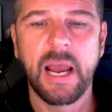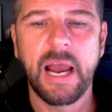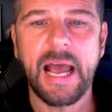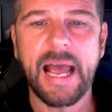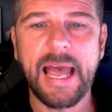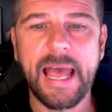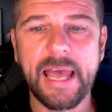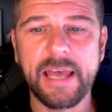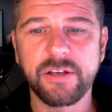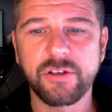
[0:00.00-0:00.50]

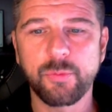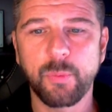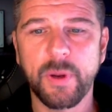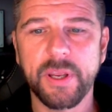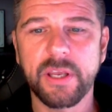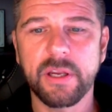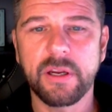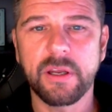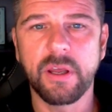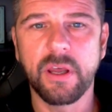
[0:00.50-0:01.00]
And we're
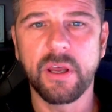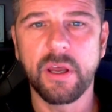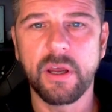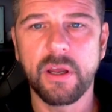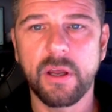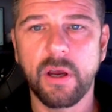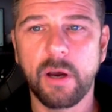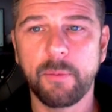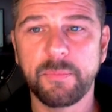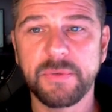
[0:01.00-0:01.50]
going
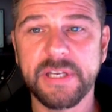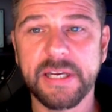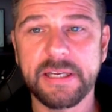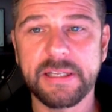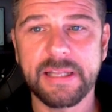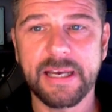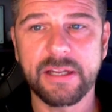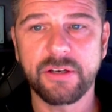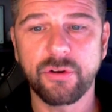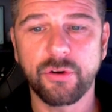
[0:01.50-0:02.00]
to
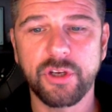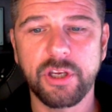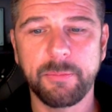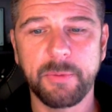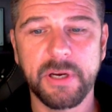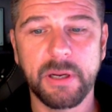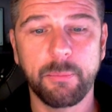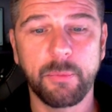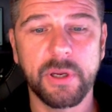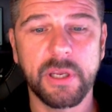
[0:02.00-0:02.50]
update that
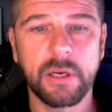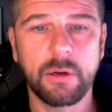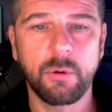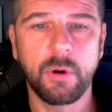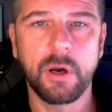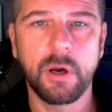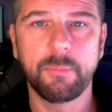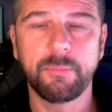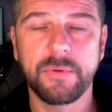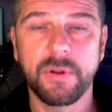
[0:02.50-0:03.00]
document and we're going
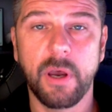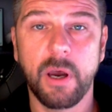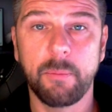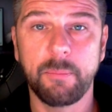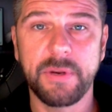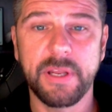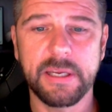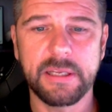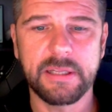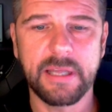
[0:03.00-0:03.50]
to
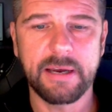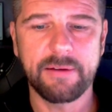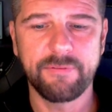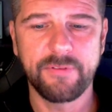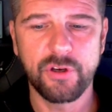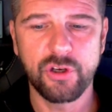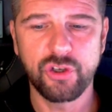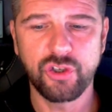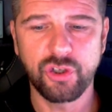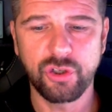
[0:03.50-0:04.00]
update that
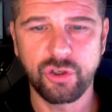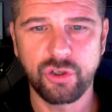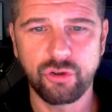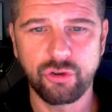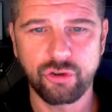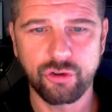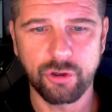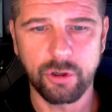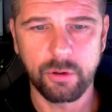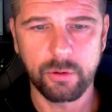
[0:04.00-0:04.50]
version
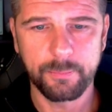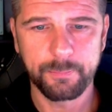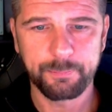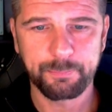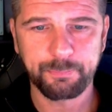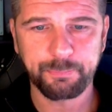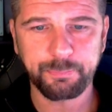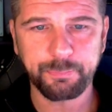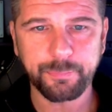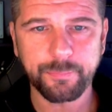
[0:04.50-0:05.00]
control.
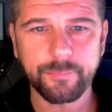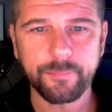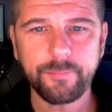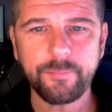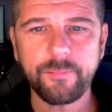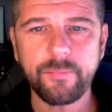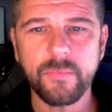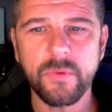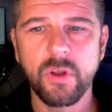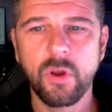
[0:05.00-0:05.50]

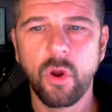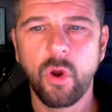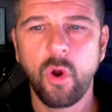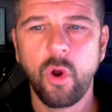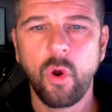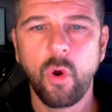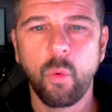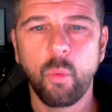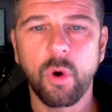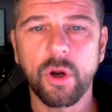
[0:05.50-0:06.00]

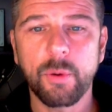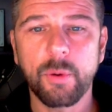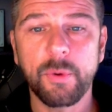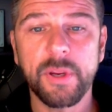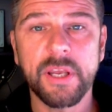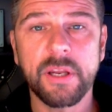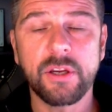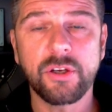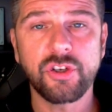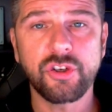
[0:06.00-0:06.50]
What are we
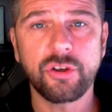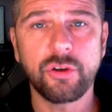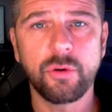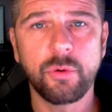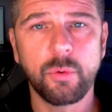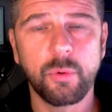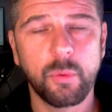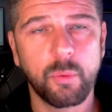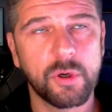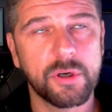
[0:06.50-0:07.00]
going to
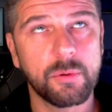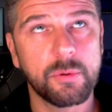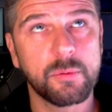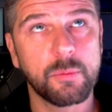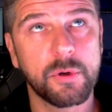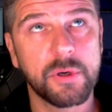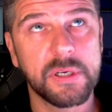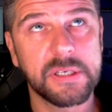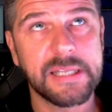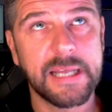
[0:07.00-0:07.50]
do?
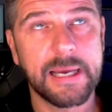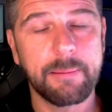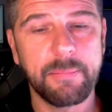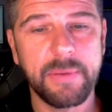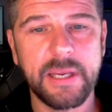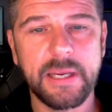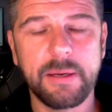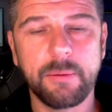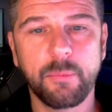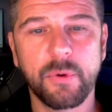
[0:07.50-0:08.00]
What does that
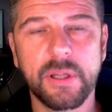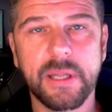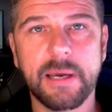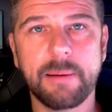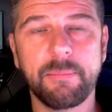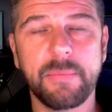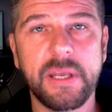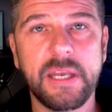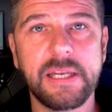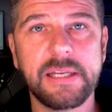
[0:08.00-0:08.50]
mean? What
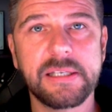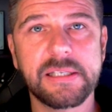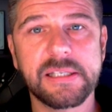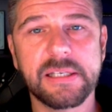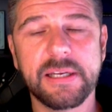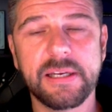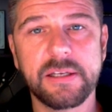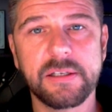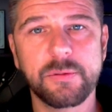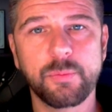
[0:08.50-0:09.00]
that means
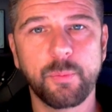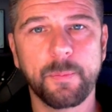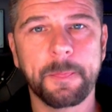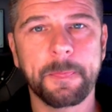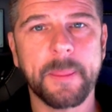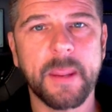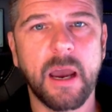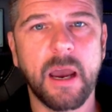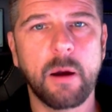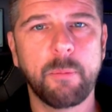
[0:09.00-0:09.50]
is
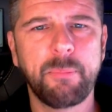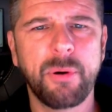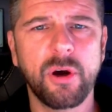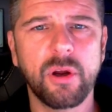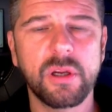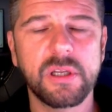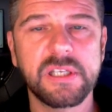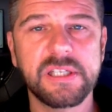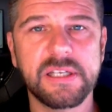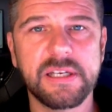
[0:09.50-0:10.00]
our
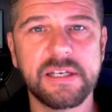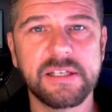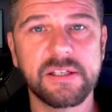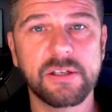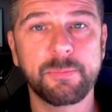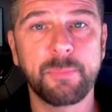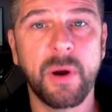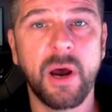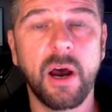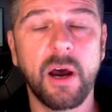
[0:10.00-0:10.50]
policies
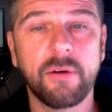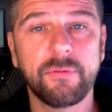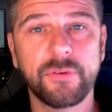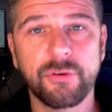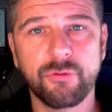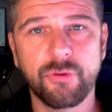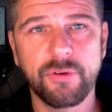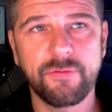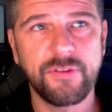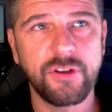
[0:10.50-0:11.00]
as part of
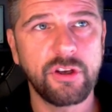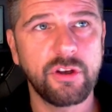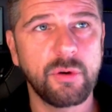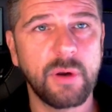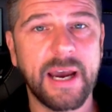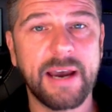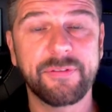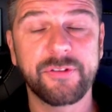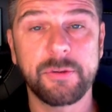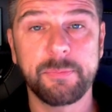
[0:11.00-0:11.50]
the review
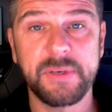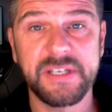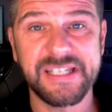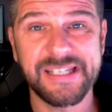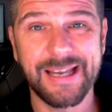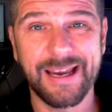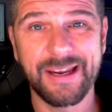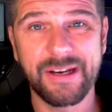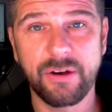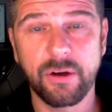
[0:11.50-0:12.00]
have to be
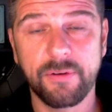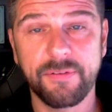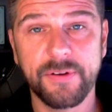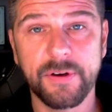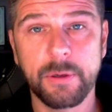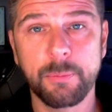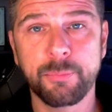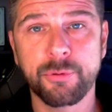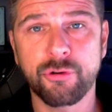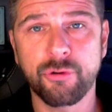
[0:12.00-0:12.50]
signed off
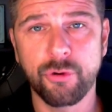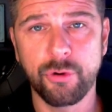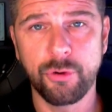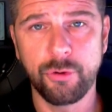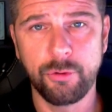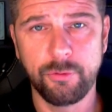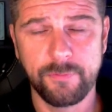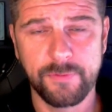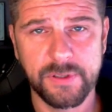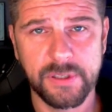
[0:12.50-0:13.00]
and
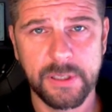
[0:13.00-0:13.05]
approved.